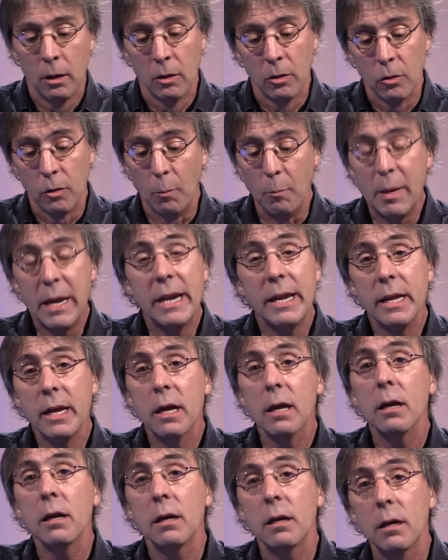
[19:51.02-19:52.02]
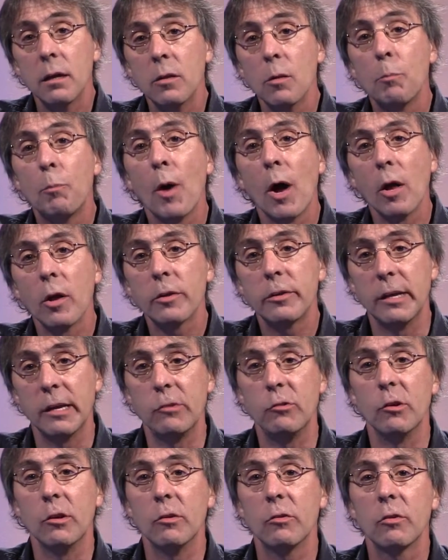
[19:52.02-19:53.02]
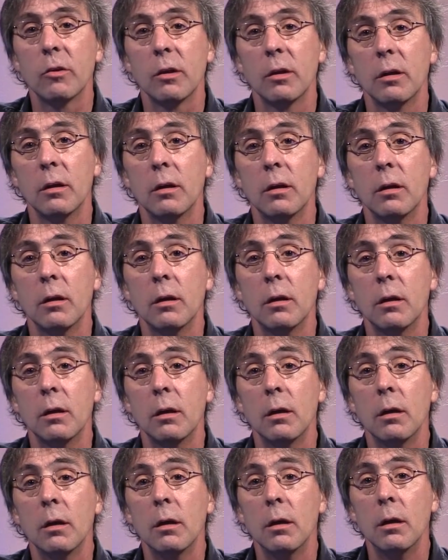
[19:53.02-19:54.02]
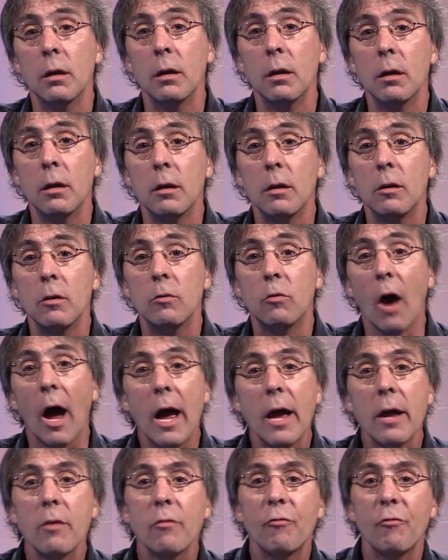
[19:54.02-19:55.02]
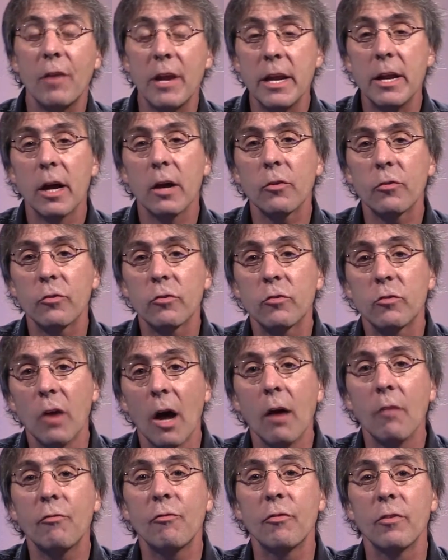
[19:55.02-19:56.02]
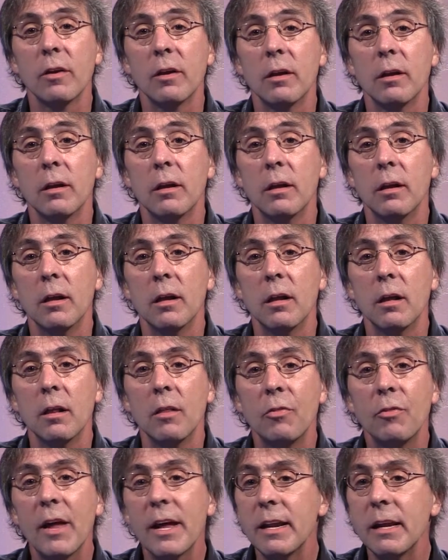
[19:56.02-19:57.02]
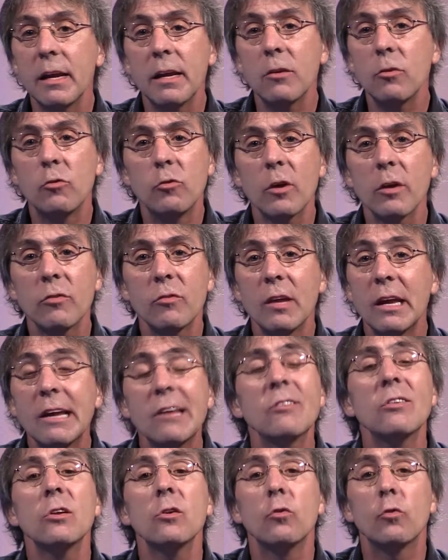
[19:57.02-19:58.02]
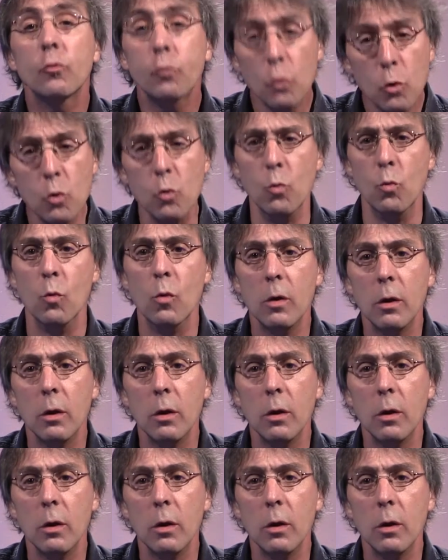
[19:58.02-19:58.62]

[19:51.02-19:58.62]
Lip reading: the media and the politicians trying to feed us stuff that it just isn't true.